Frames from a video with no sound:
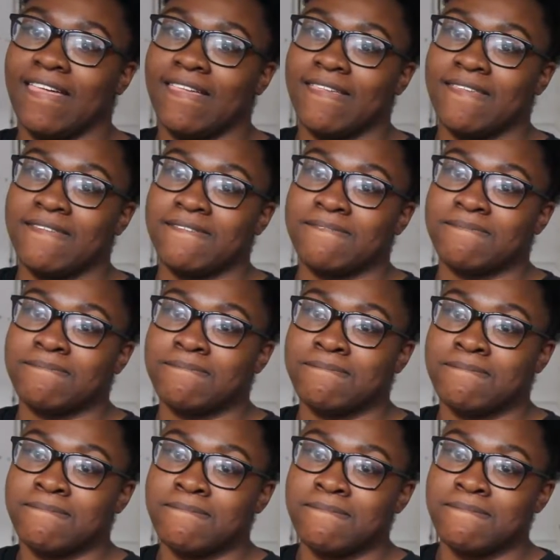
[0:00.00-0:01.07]

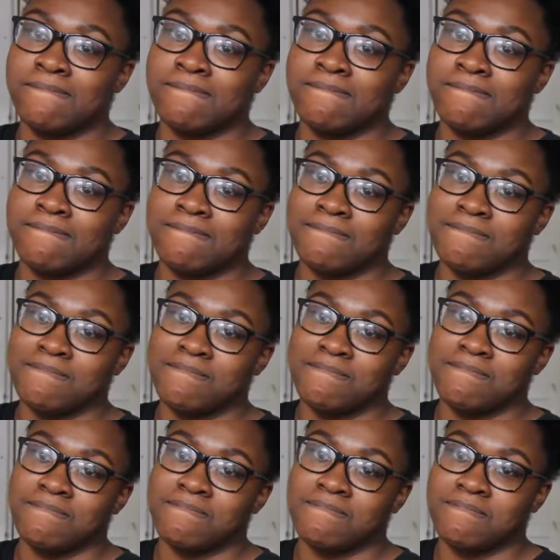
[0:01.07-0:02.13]

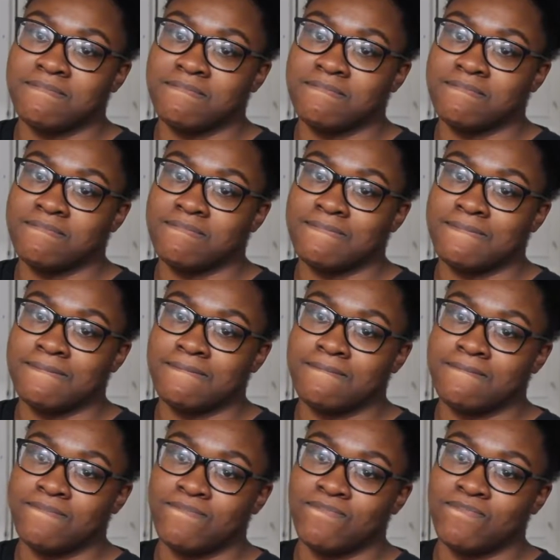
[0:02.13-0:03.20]

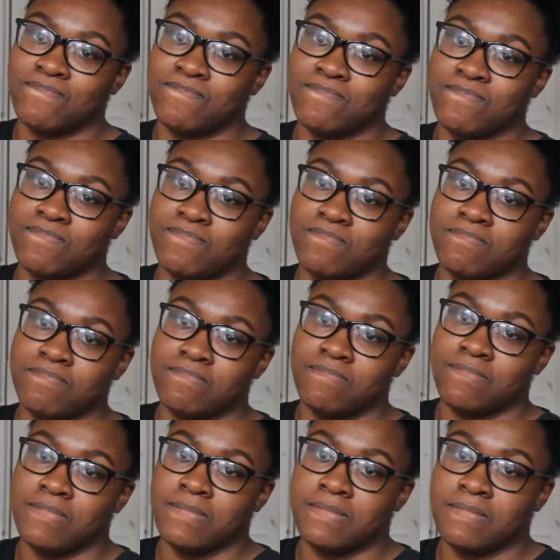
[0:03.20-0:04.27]

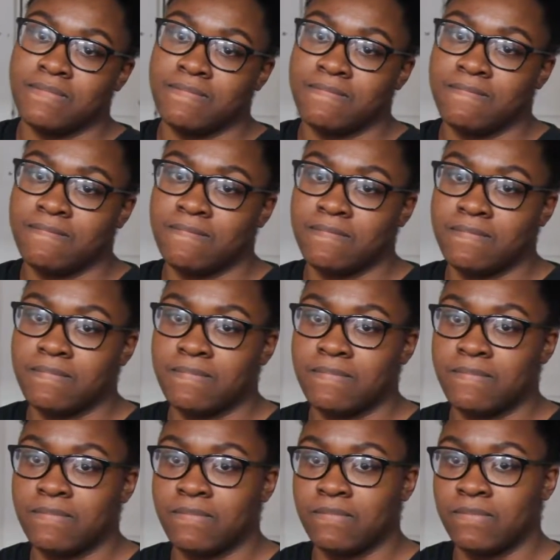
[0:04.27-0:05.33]

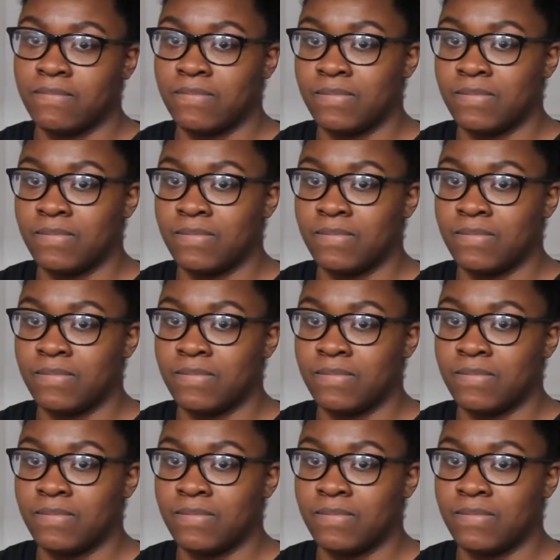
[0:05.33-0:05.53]
(not speaking)